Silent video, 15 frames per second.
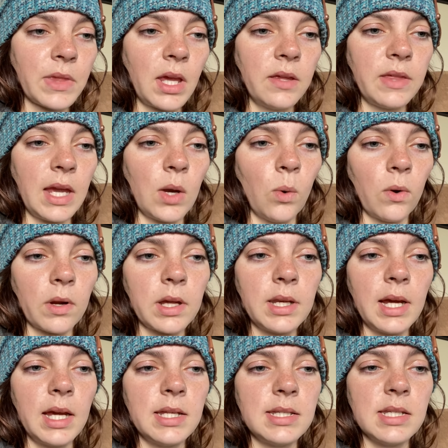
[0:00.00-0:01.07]
they
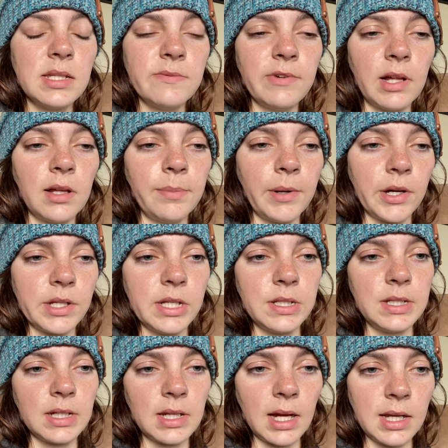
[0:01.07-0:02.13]
organize and develop
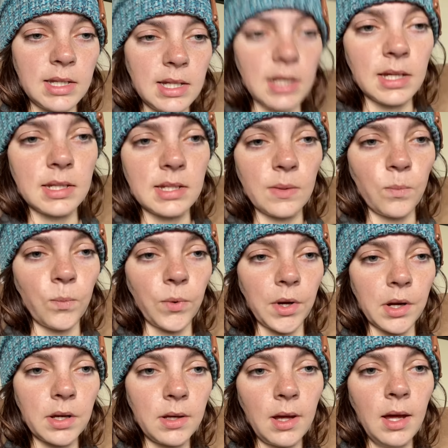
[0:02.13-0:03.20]
artistic ideas and
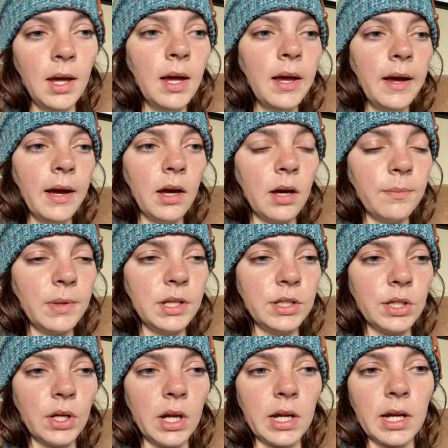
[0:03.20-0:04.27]
work,
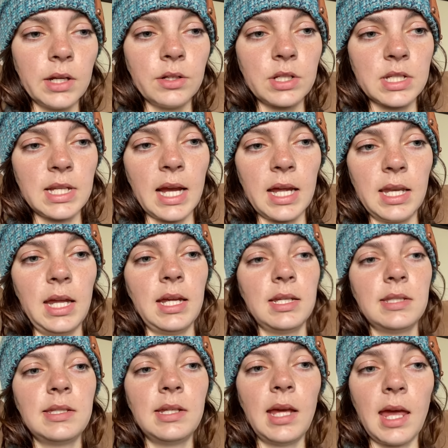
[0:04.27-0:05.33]
enduring
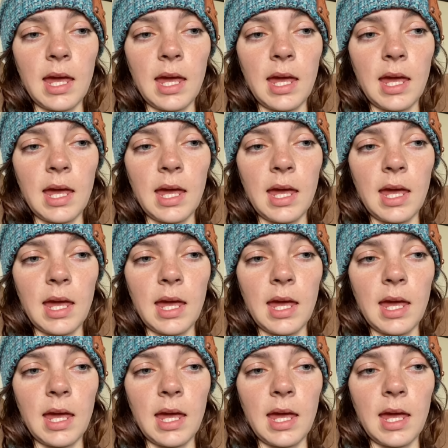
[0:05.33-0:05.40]
understandings.